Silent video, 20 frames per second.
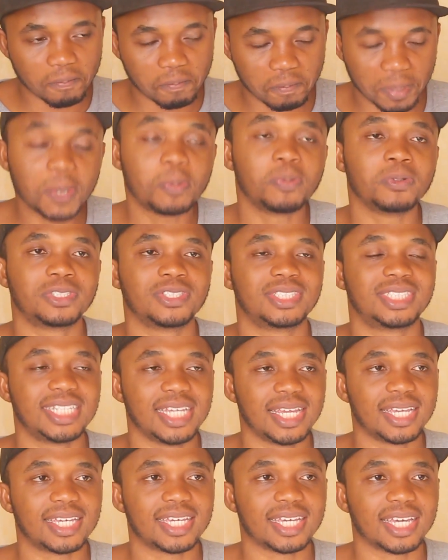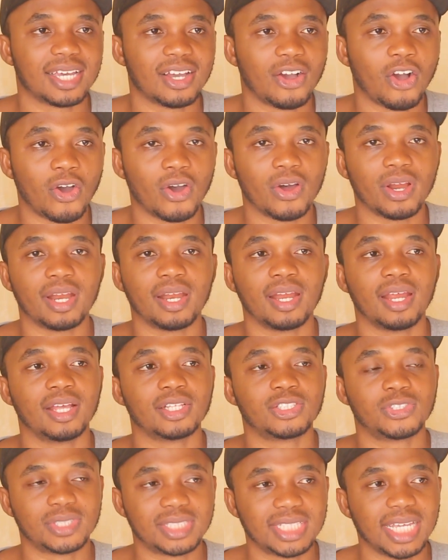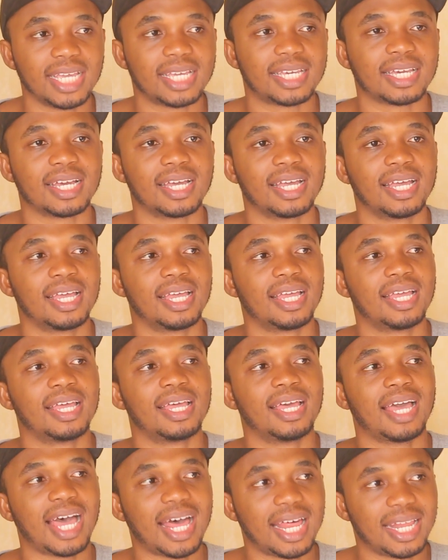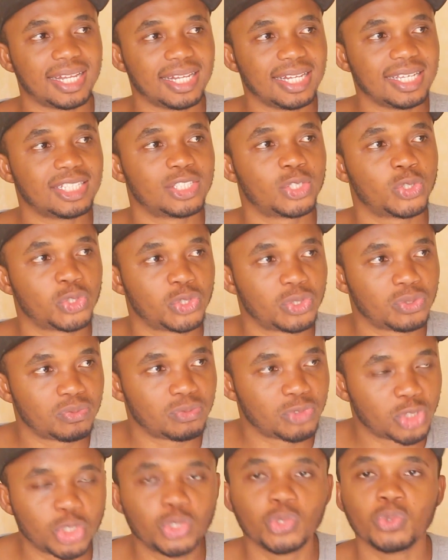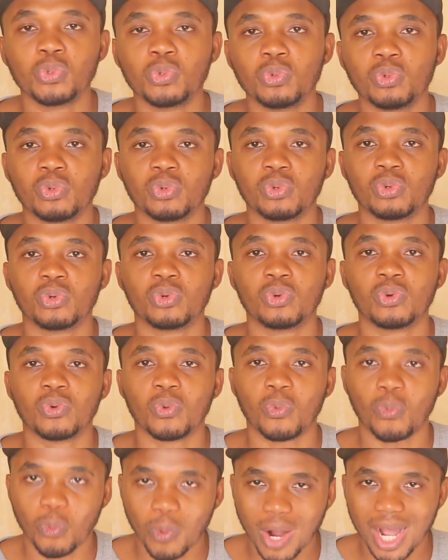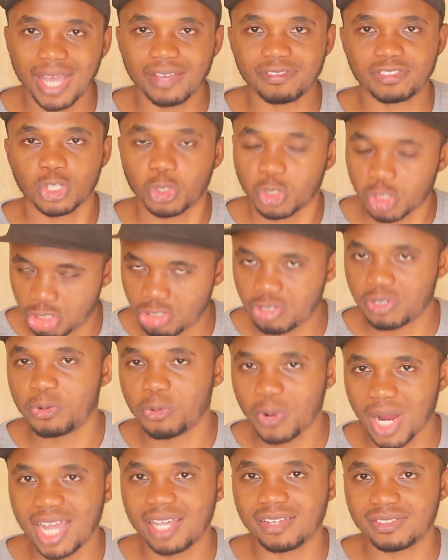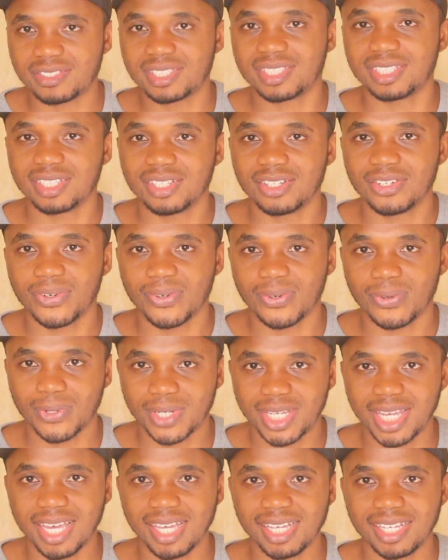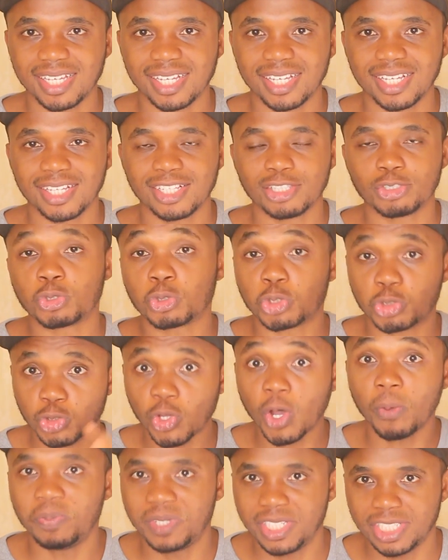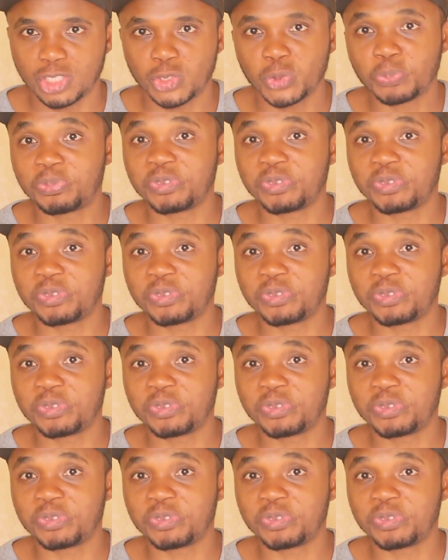people to take on to take at least two wives or three wives. Okay? To stop this, to